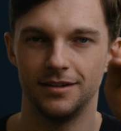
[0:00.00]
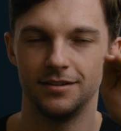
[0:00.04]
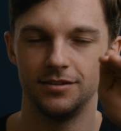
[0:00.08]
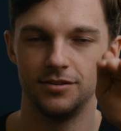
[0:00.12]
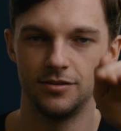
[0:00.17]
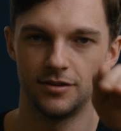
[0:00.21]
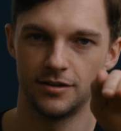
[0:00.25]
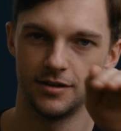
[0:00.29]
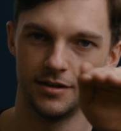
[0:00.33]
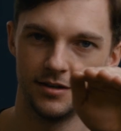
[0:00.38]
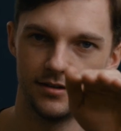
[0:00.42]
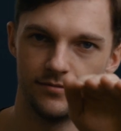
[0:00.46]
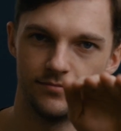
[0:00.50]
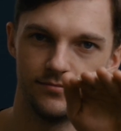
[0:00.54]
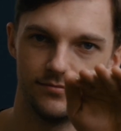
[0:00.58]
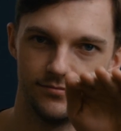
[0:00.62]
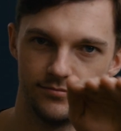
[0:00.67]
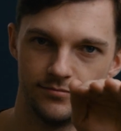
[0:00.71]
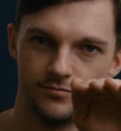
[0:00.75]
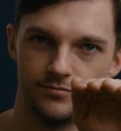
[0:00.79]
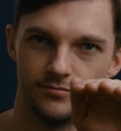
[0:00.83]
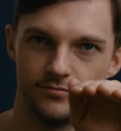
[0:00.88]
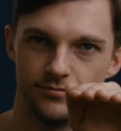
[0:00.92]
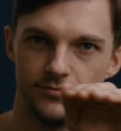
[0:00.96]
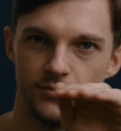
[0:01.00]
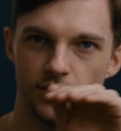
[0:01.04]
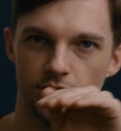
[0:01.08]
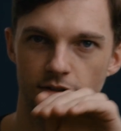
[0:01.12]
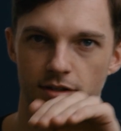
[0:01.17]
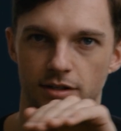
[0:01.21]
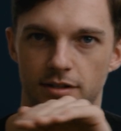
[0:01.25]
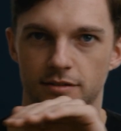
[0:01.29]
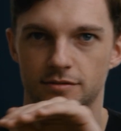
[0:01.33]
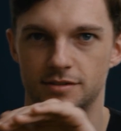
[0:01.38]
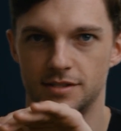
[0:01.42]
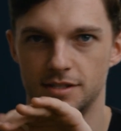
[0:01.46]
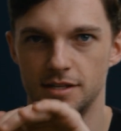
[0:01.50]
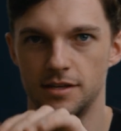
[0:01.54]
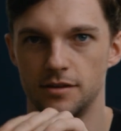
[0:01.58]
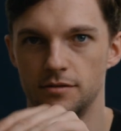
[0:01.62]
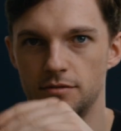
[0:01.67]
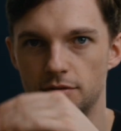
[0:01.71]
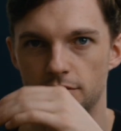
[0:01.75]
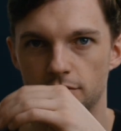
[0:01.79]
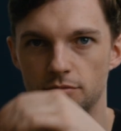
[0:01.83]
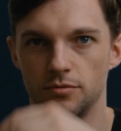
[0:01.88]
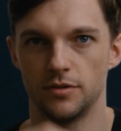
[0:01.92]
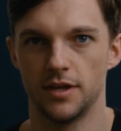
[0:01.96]
you're gonna see
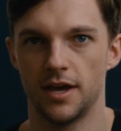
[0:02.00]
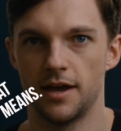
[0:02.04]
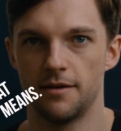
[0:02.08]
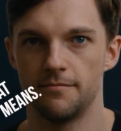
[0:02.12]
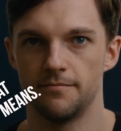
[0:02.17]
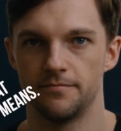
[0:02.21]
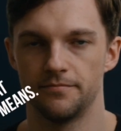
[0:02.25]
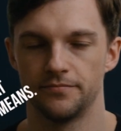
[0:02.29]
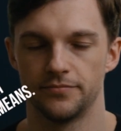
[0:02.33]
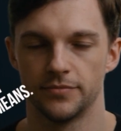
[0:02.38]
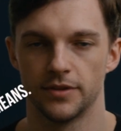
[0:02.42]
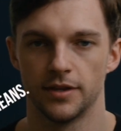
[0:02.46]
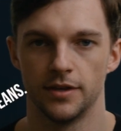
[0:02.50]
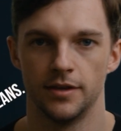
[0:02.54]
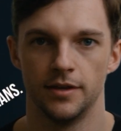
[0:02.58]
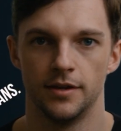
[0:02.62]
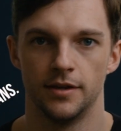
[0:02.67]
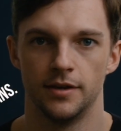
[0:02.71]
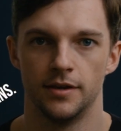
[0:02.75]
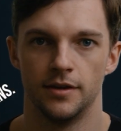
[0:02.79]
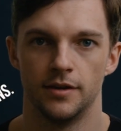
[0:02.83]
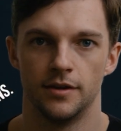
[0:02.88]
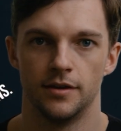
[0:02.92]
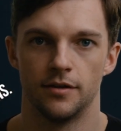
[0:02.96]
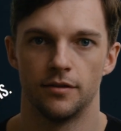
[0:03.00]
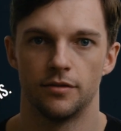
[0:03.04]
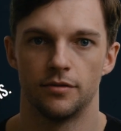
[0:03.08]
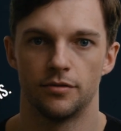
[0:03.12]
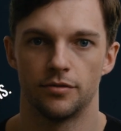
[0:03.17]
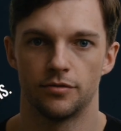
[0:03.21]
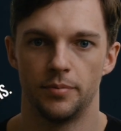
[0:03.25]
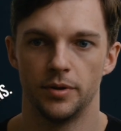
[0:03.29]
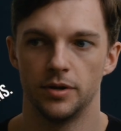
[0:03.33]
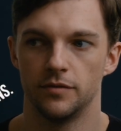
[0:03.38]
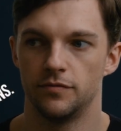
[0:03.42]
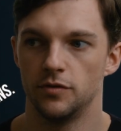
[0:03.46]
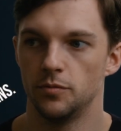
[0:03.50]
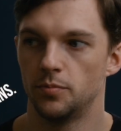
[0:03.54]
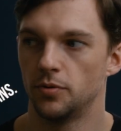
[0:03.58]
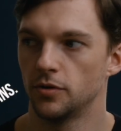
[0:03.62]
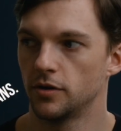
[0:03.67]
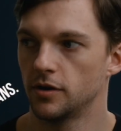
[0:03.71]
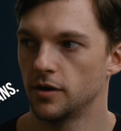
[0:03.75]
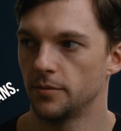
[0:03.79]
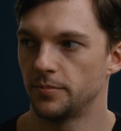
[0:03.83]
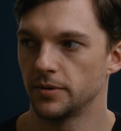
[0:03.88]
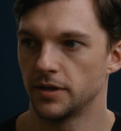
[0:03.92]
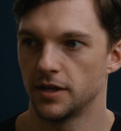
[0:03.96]
through that. But if you
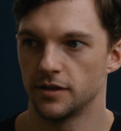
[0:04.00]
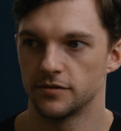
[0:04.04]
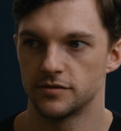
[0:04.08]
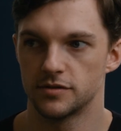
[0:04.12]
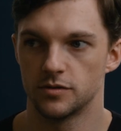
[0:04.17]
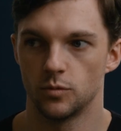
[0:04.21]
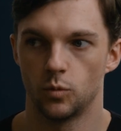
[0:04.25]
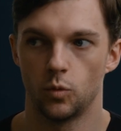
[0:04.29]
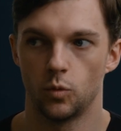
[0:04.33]
put it up against the